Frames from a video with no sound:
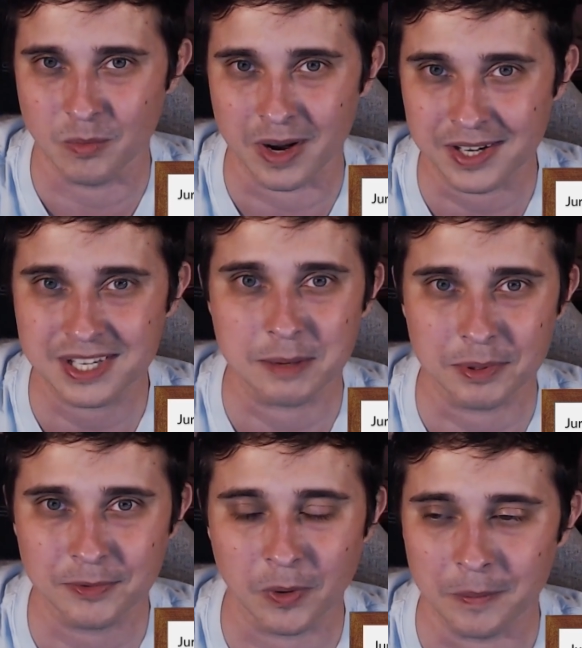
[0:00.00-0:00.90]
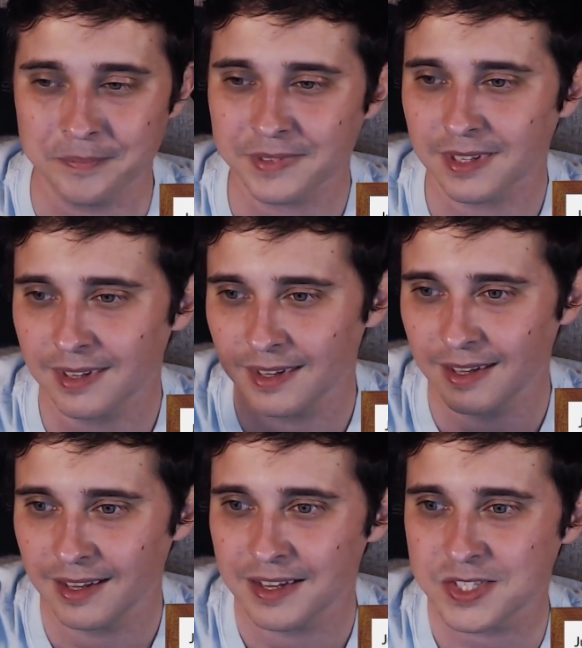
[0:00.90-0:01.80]
way, shape, or form.
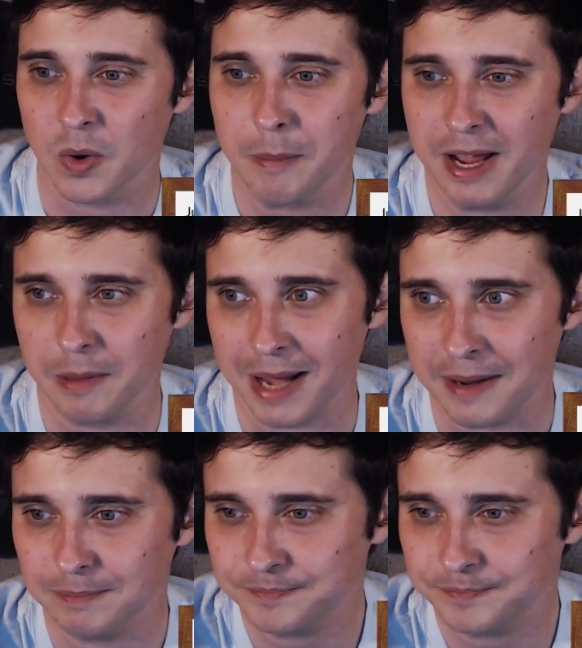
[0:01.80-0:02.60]
So a bail bond.